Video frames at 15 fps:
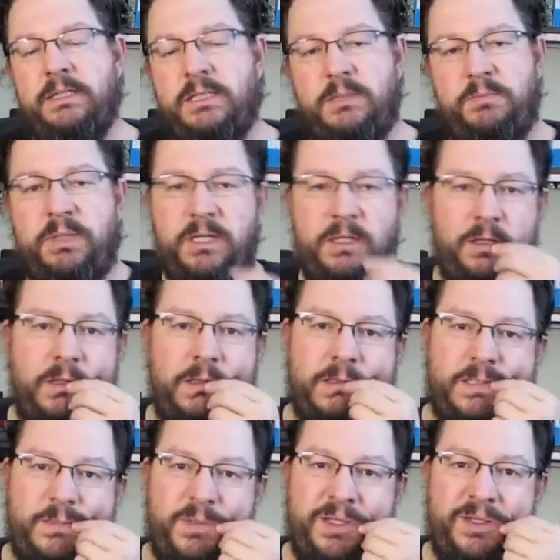
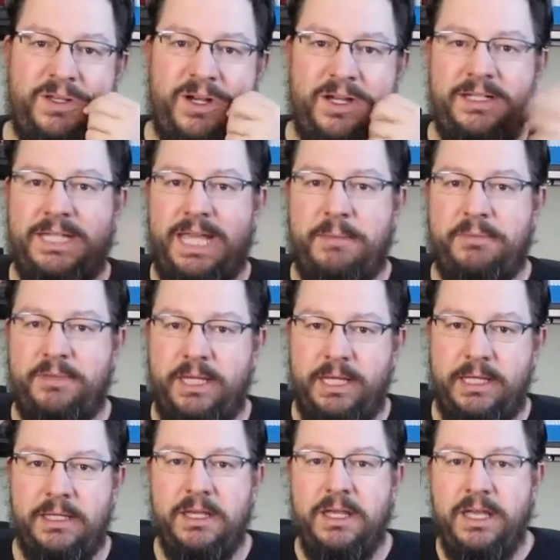spit guard type
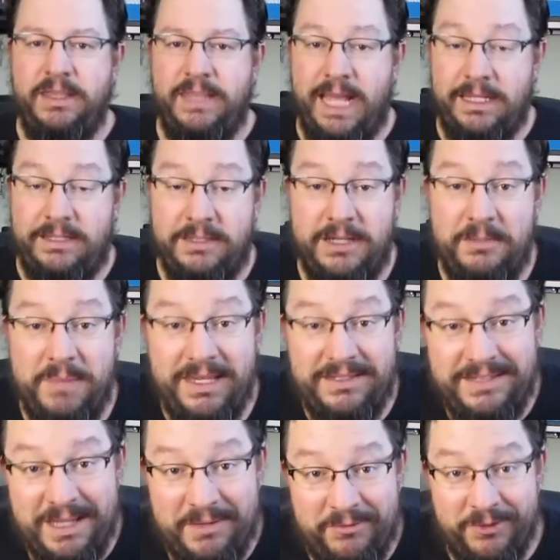thing. That's going to
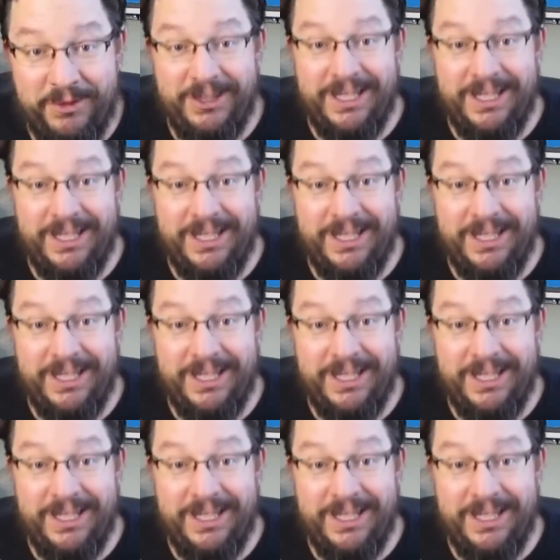mess it up for a